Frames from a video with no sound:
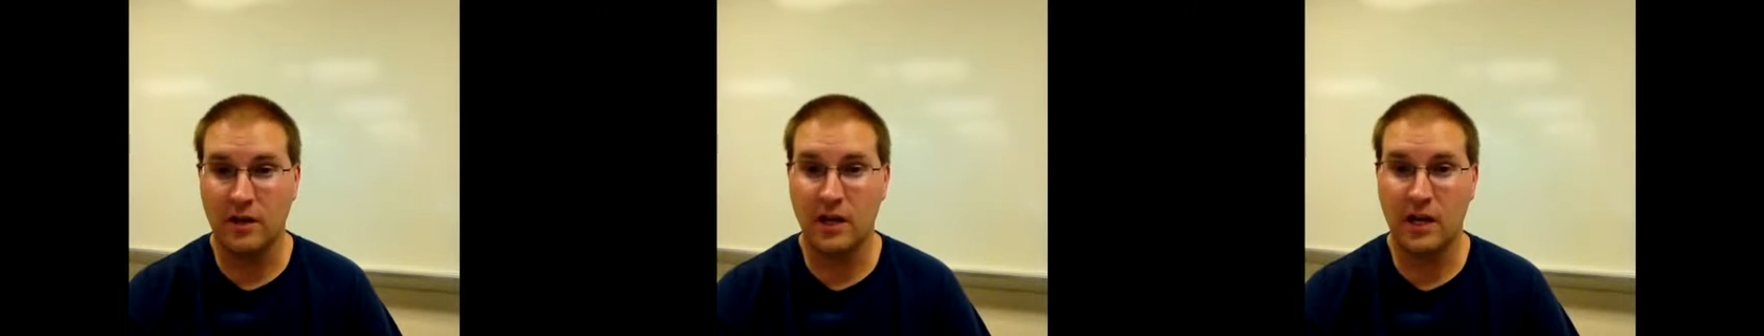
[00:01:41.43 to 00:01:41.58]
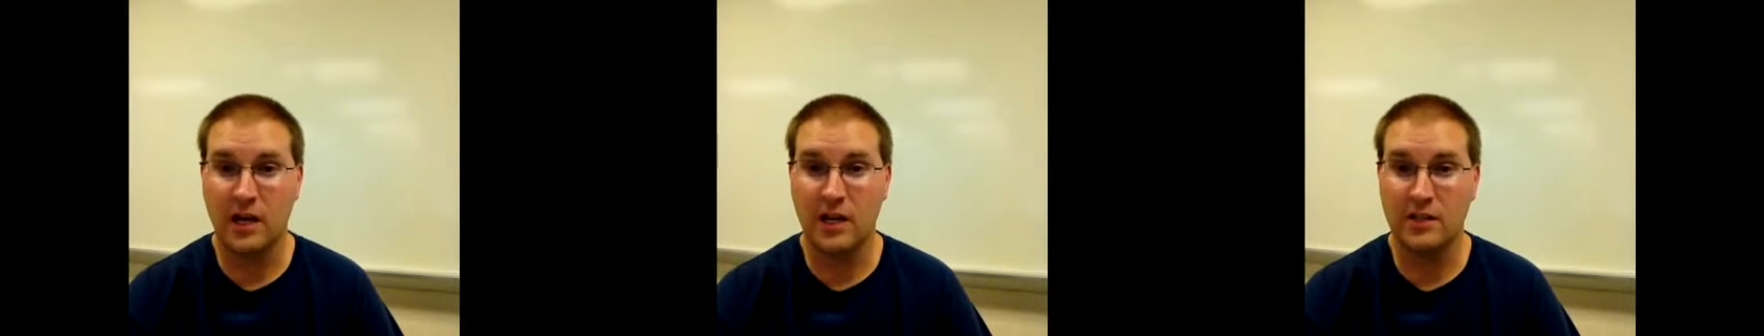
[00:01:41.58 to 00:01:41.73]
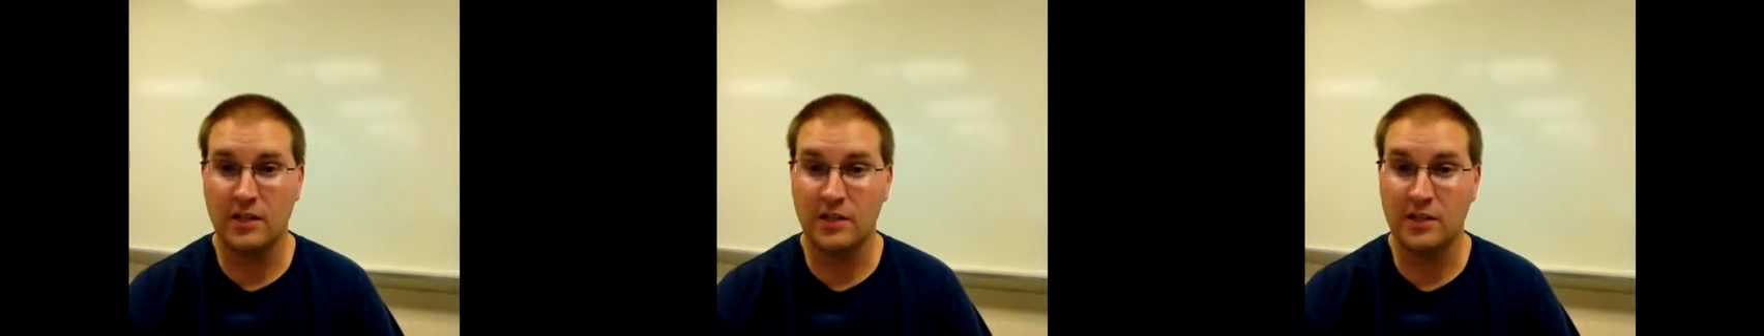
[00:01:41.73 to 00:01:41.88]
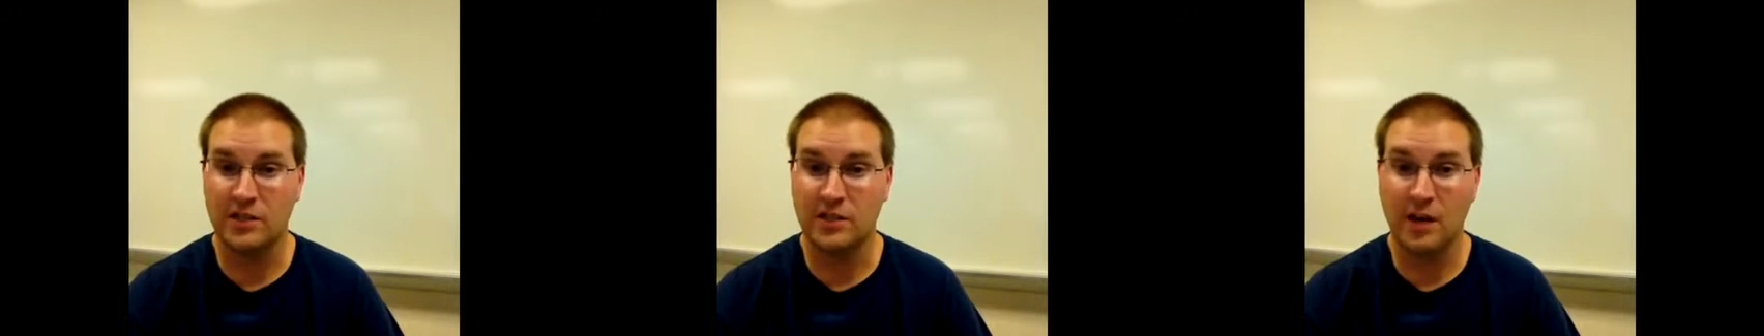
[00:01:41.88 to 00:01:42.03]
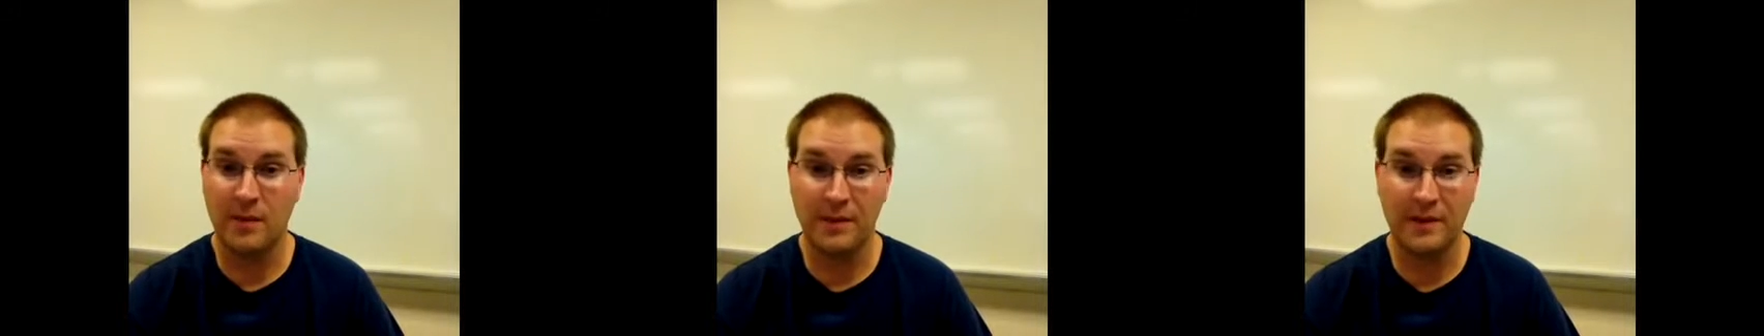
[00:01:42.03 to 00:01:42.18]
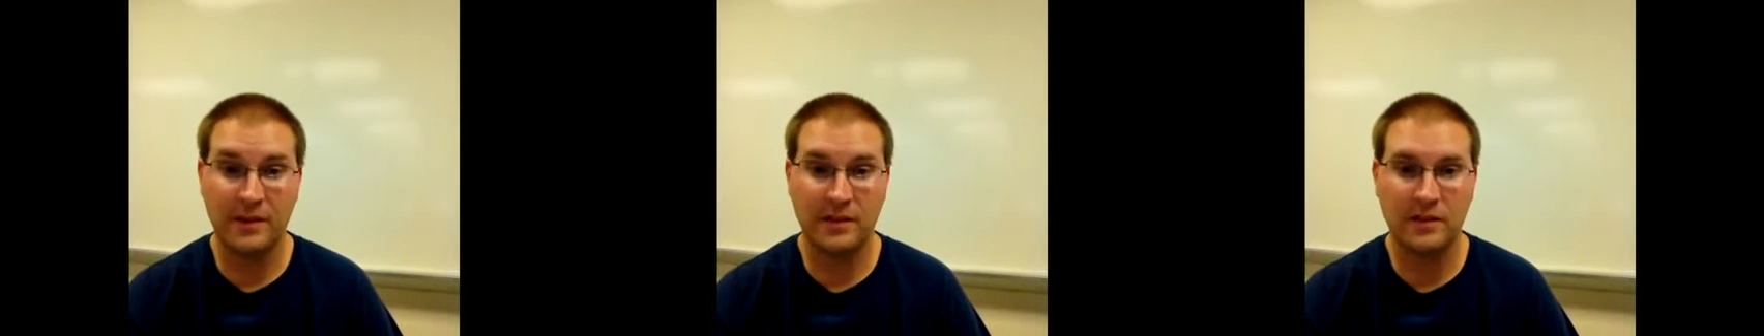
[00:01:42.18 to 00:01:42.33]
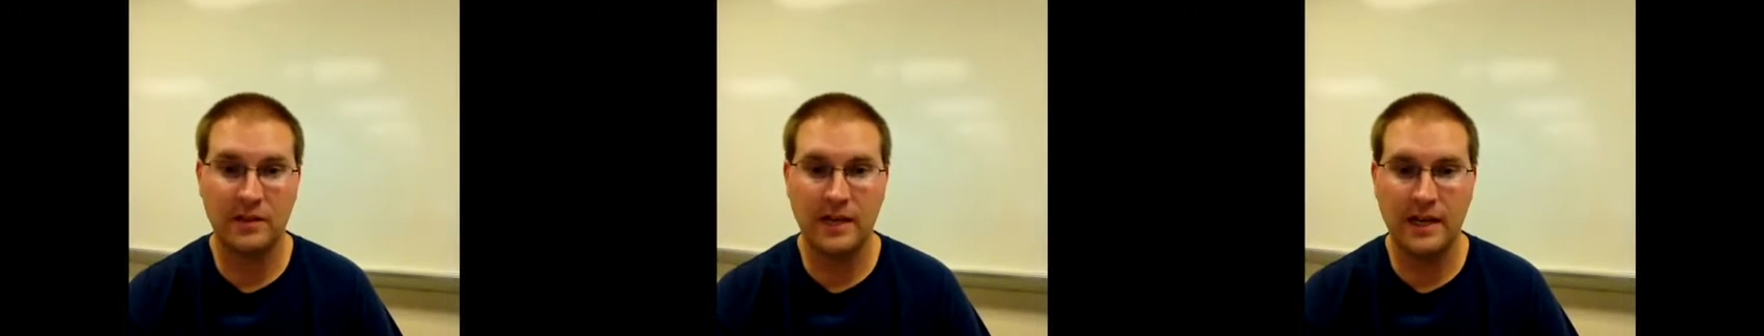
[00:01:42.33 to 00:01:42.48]
uh, to some
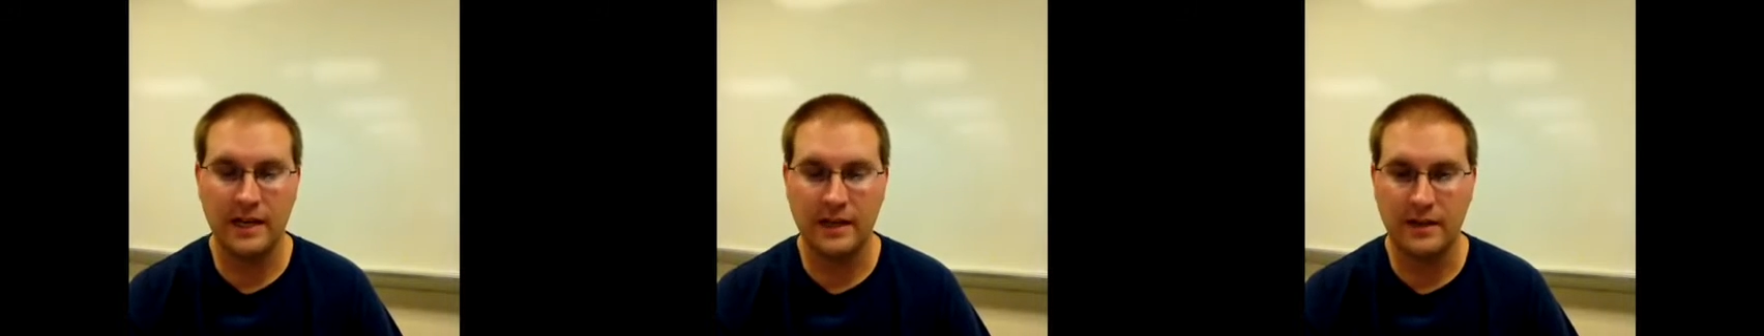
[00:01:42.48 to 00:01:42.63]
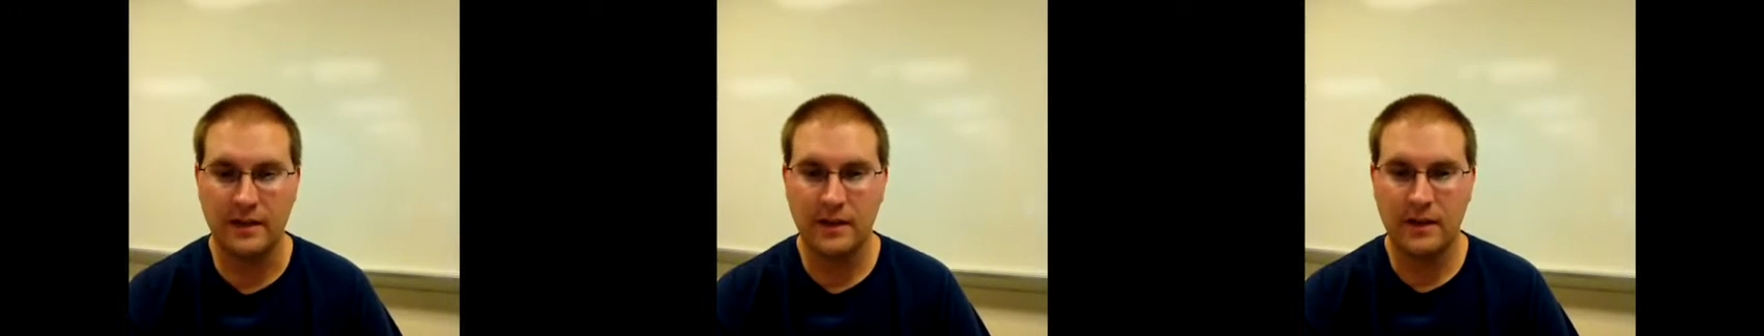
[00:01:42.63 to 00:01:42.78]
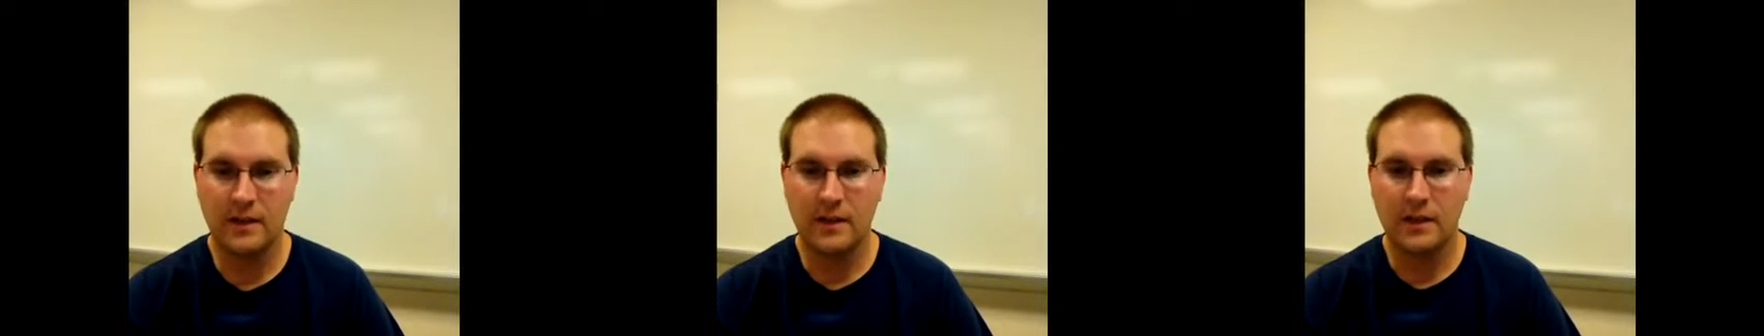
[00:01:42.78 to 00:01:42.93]
extent